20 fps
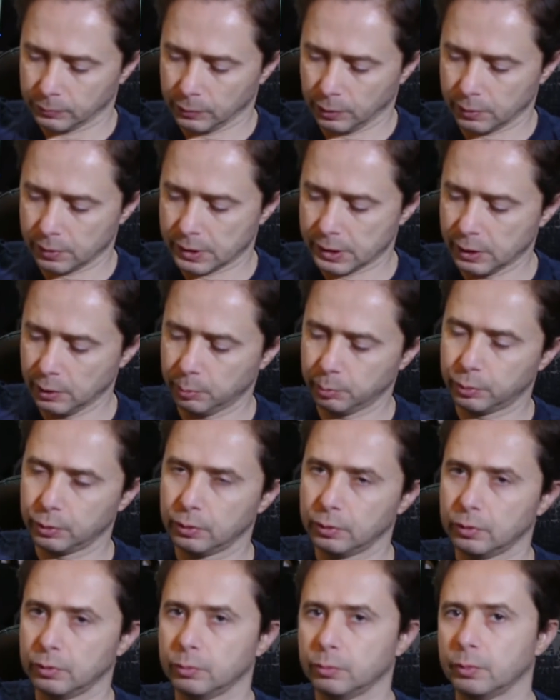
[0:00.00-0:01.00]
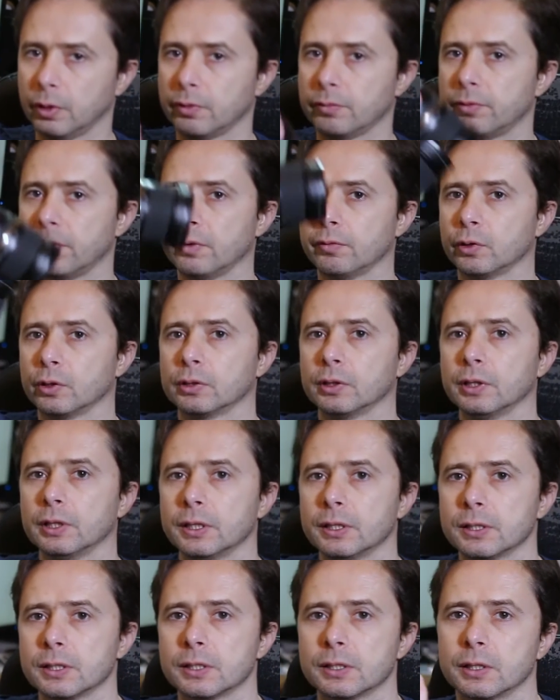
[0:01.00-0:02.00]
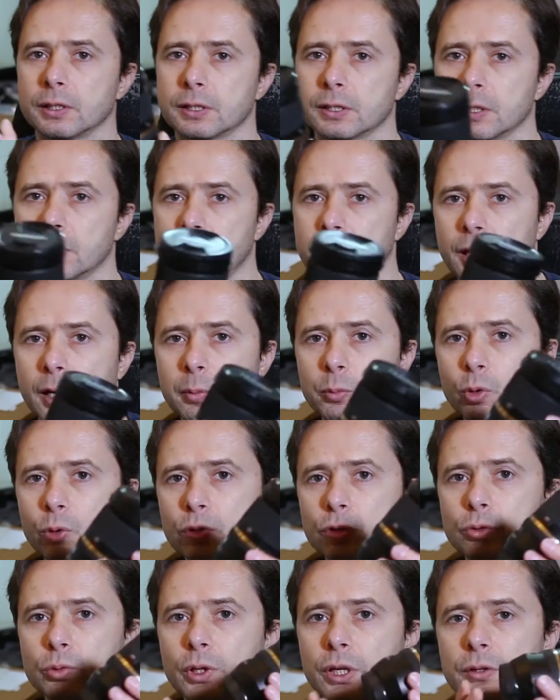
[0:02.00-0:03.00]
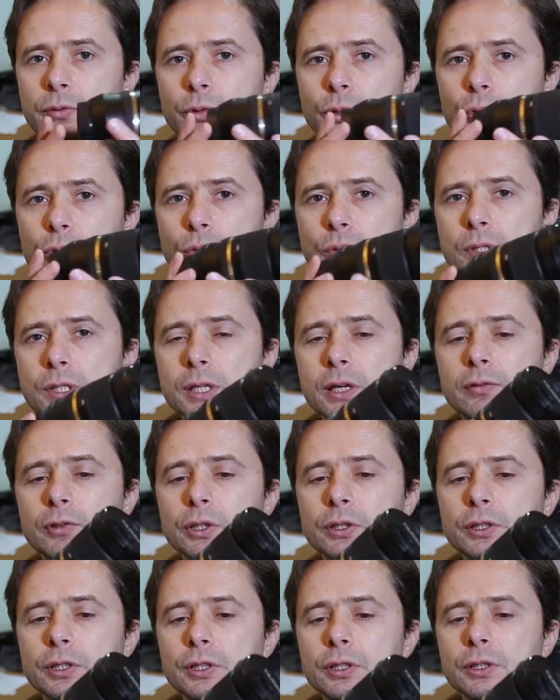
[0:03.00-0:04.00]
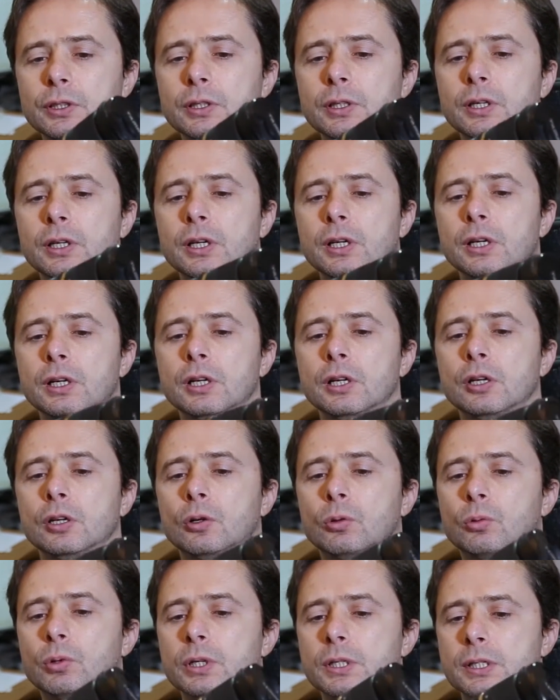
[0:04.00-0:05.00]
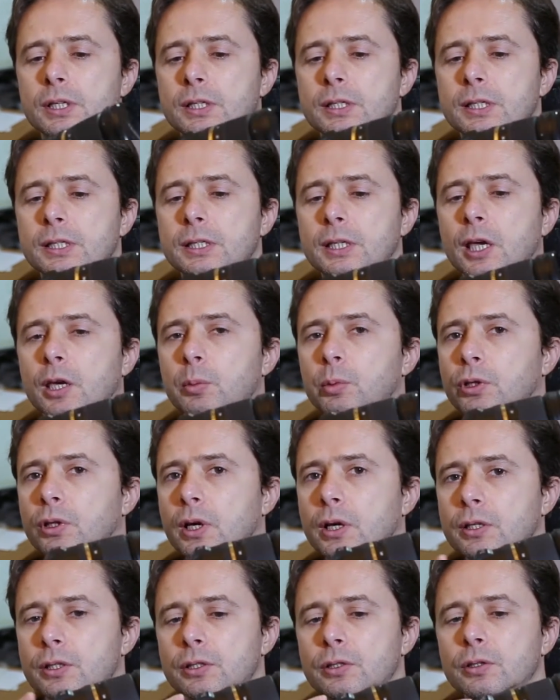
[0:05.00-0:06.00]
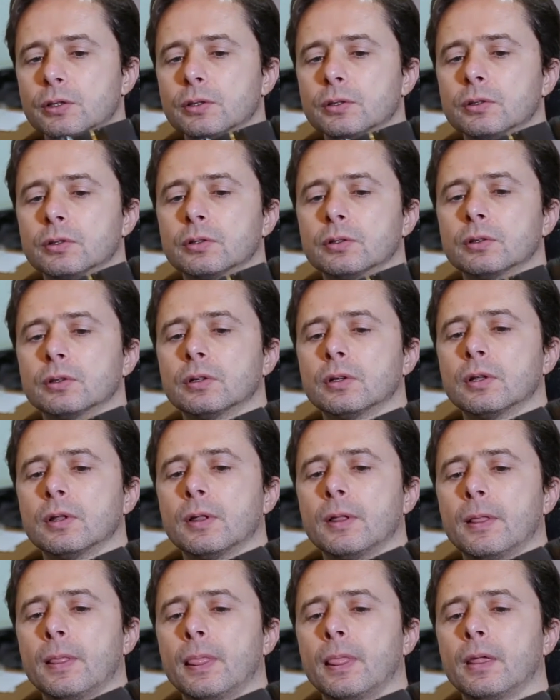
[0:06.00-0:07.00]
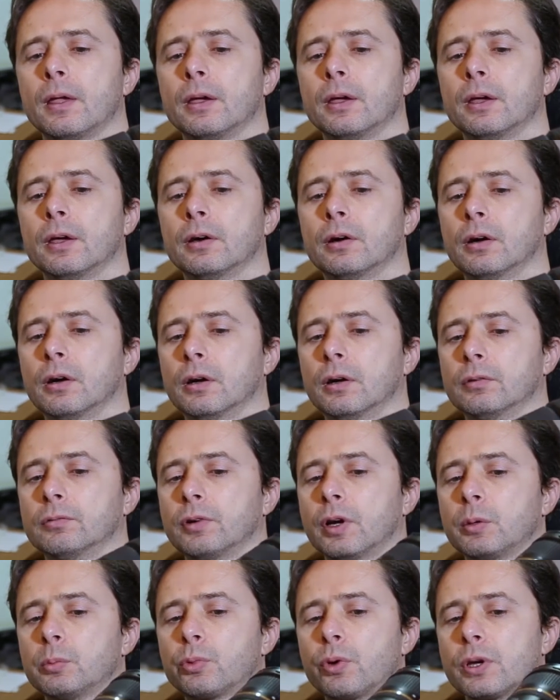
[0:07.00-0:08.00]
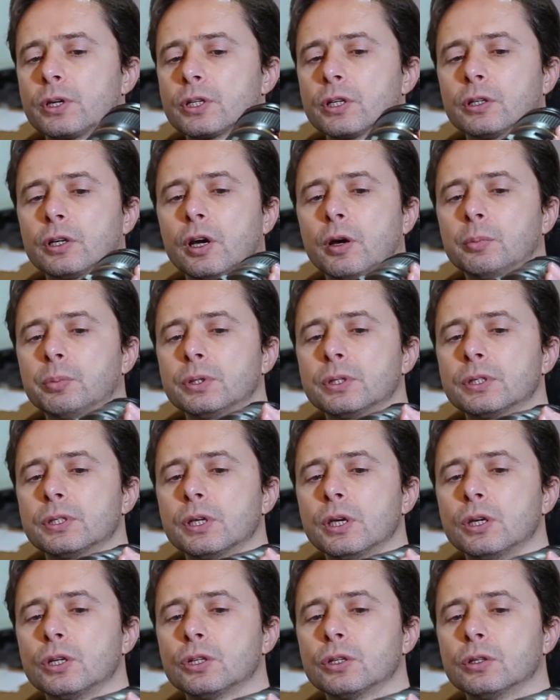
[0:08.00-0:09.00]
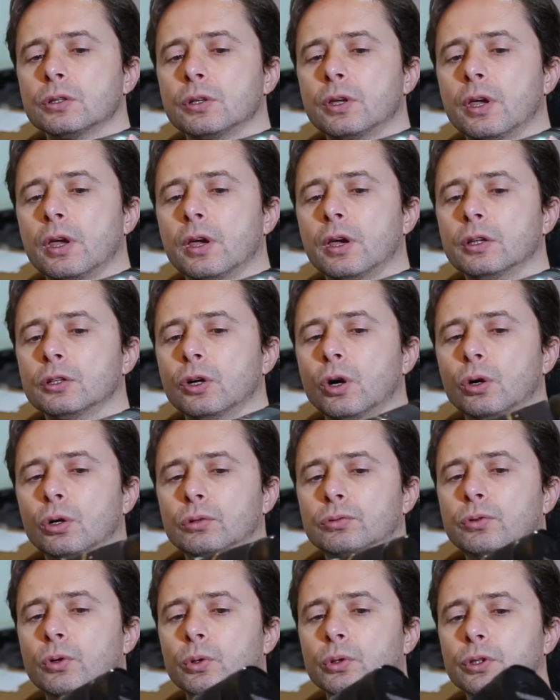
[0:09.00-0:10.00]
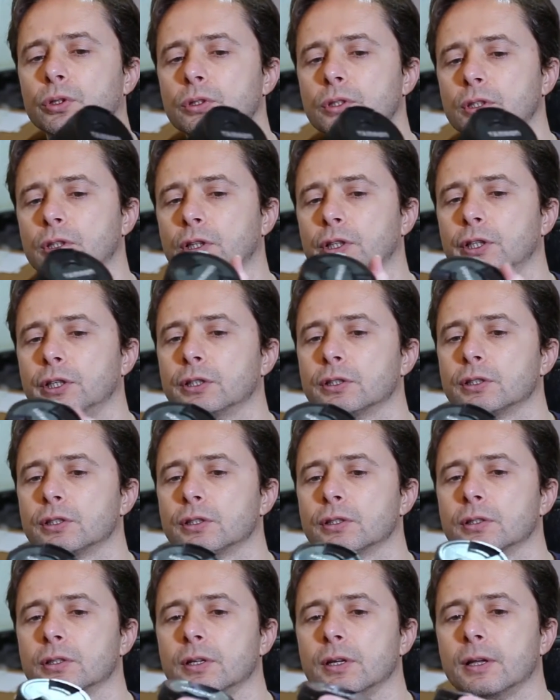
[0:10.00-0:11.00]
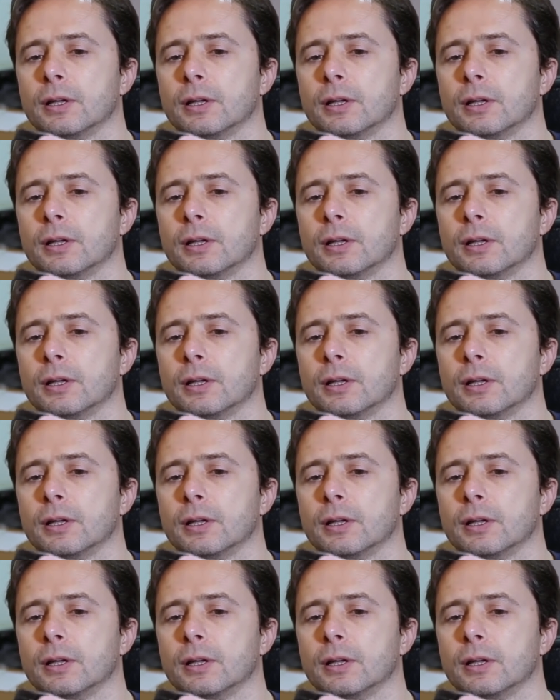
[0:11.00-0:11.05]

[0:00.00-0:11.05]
are simple. My favorite lens, it's a Tamron 24-70 with a stabilizer, vibration compensation, and autofocus lens